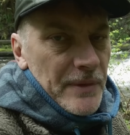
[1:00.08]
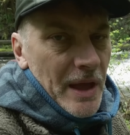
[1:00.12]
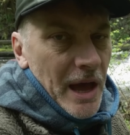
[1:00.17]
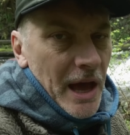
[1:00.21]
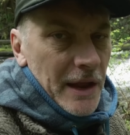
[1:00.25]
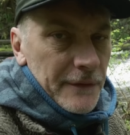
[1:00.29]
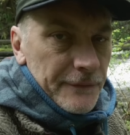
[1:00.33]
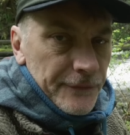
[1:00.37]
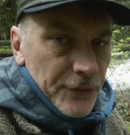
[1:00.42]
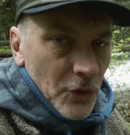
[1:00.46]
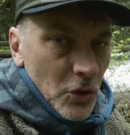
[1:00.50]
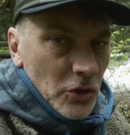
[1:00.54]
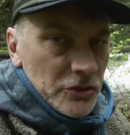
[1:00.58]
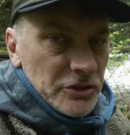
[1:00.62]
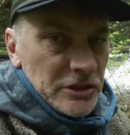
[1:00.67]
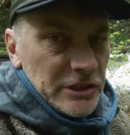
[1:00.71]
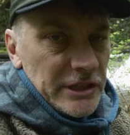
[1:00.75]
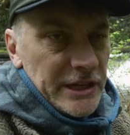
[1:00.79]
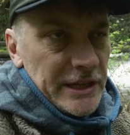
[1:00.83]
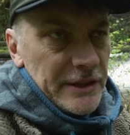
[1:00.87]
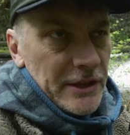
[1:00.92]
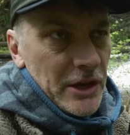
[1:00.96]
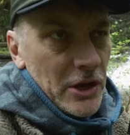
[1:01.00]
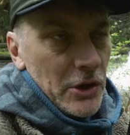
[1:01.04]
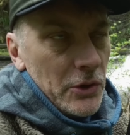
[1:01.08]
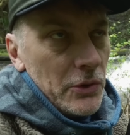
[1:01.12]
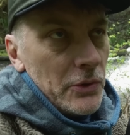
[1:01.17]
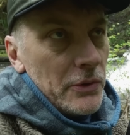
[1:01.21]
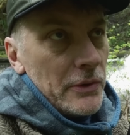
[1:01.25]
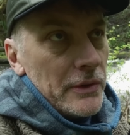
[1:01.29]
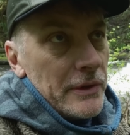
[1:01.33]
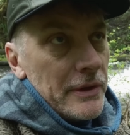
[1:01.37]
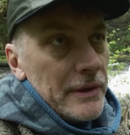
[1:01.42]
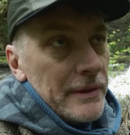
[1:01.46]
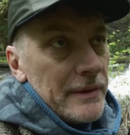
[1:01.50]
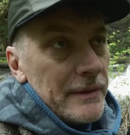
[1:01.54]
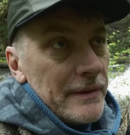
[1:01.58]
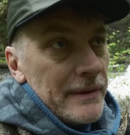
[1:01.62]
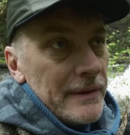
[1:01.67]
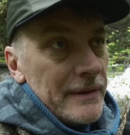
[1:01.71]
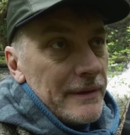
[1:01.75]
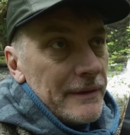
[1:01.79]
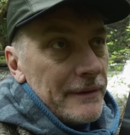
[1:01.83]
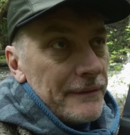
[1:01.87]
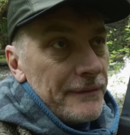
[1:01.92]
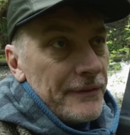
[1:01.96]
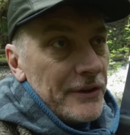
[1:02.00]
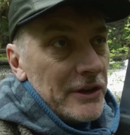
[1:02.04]
Unfortunately though,
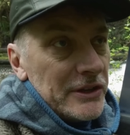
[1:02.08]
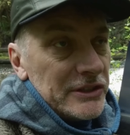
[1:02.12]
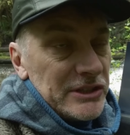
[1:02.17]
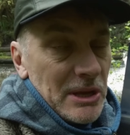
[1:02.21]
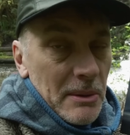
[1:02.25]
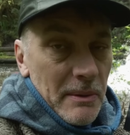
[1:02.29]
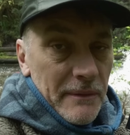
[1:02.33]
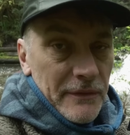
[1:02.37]
for some